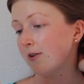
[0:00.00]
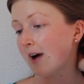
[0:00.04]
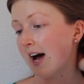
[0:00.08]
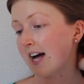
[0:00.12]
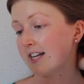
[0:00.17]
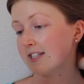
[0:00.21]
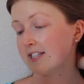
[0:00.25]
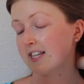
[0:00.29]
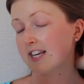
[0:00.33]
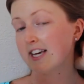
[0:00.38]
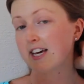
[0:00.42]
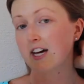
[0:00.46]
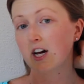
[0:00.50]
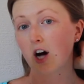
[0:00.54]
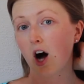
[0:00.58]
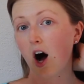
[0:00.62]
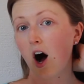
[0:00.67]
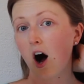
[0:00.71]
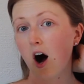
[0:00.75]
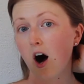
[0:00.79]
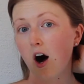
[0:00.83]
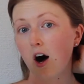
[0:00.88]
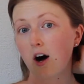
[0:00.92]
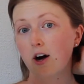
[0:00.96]
as he
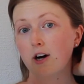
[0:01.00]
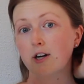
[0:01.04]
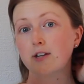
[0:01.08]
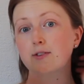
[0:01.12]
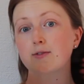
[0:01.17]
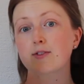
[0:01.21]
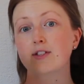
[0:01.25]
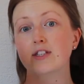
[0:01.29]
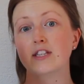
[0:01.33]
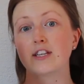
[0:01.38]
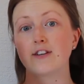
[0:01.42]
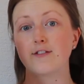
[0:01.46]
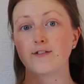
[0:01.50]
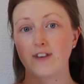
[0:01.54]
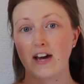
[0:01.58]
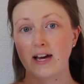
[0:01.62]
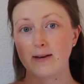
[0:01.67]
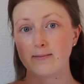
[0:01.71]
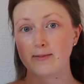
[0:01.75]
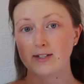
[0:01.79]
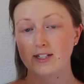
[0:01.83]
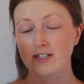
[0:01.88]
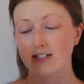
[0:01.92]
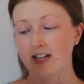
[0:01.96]
carves the
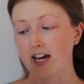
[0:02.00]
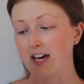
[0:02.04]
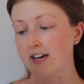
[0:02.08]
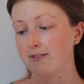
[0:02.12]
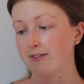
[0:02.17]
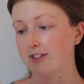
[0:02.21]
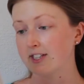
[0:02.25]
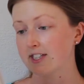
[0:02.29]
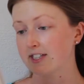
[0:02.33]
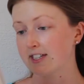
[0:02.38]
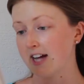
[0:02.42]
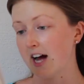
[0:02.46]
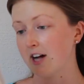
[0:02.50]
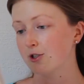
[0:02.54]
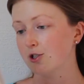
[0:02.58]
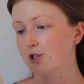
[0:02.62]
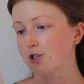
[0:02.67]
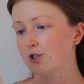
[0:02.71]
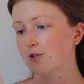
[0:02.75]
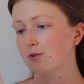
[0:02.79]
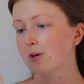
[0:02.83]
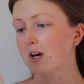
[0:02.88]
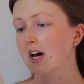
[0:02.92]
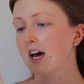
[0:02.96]
famous David
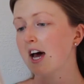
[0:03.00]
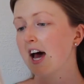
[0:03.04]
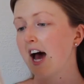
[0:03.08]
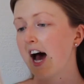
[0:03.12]
statue.